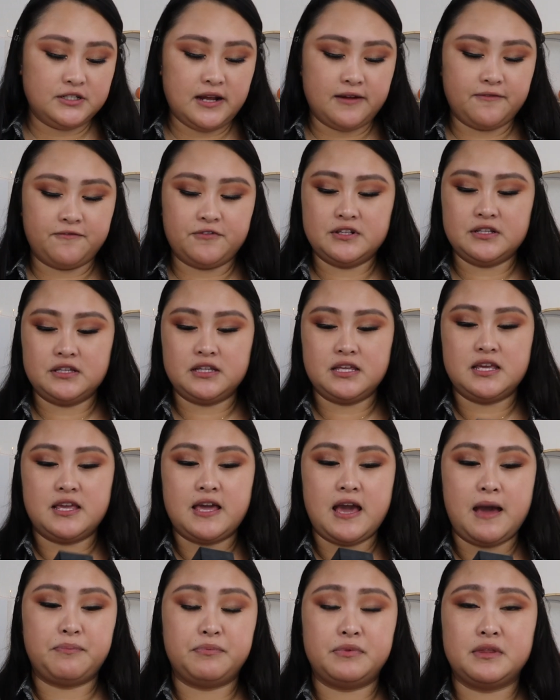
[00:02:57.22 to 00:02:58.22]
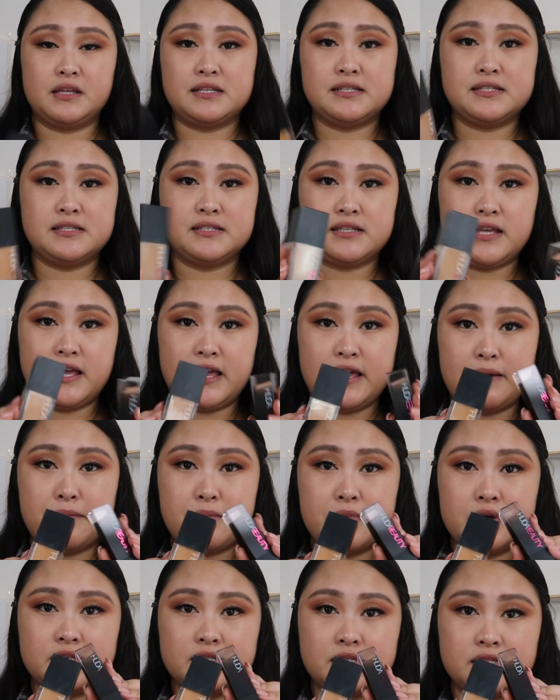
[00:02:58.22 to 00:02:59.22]
definitely kept the
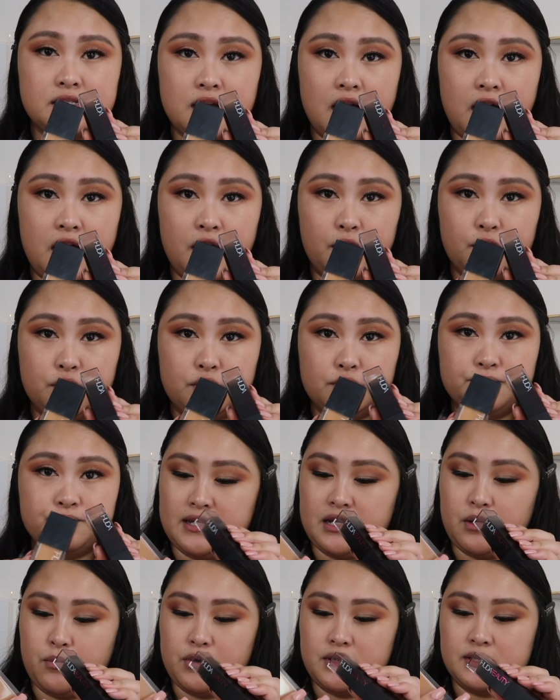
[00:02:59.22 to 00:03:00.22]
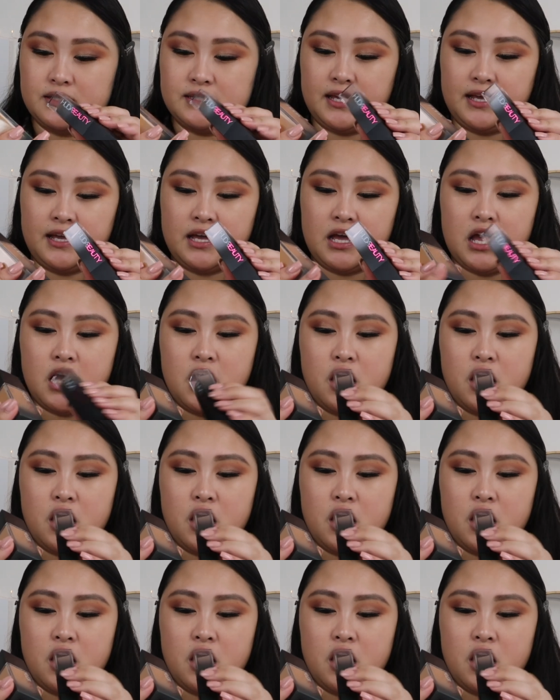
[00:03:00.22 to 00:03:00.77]
same style where it's like